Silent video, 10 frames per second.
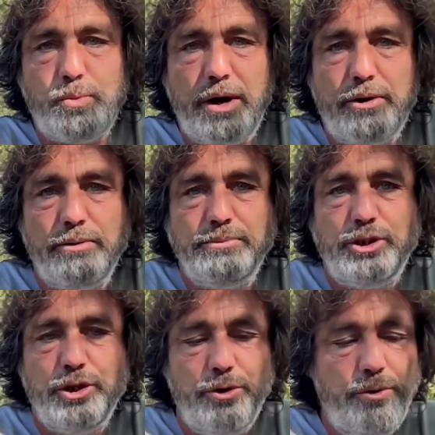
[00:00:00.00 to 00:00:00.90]
welcome
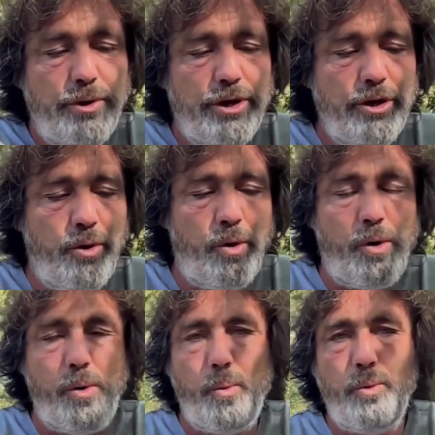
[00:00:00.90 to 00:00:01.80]
to
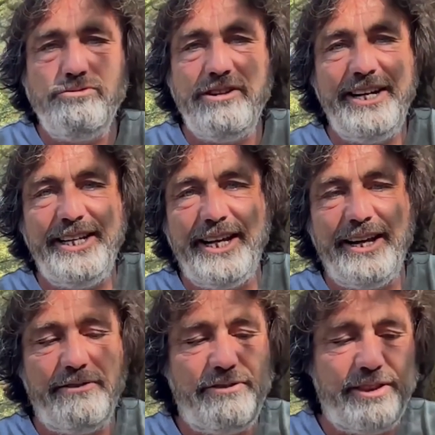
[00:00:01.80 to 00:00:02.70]
your
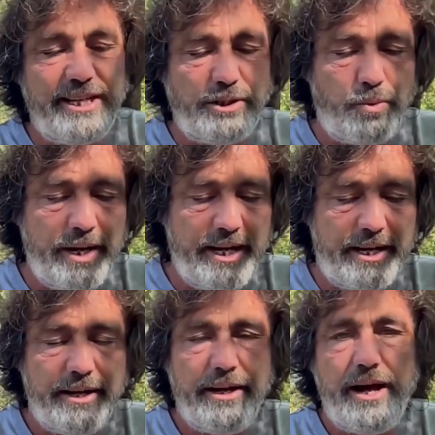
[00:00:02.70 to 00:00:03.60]
reading for this
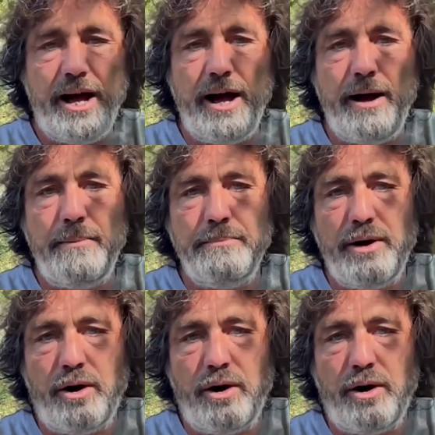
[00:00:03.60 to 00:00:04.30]
week um,